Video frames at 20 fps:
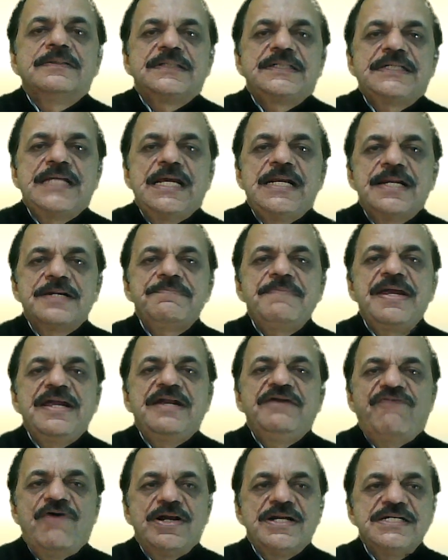
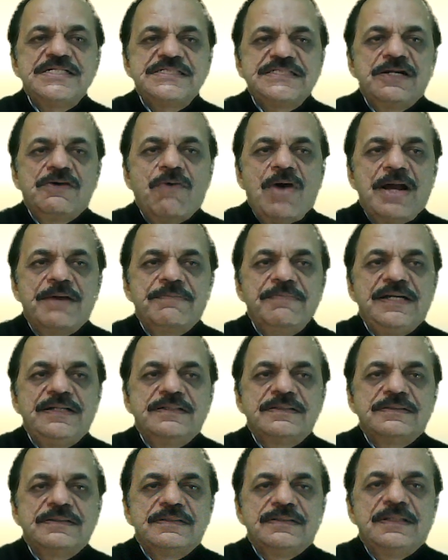tailor-made for its
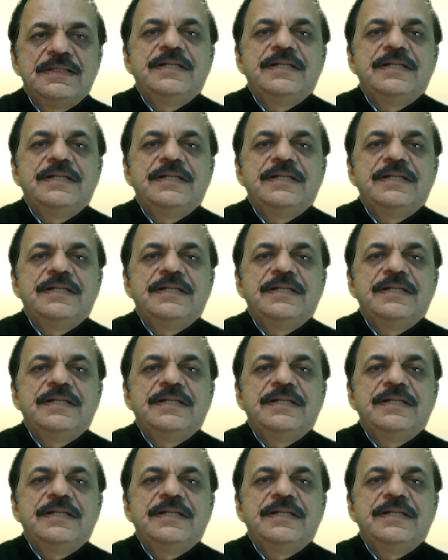requirement,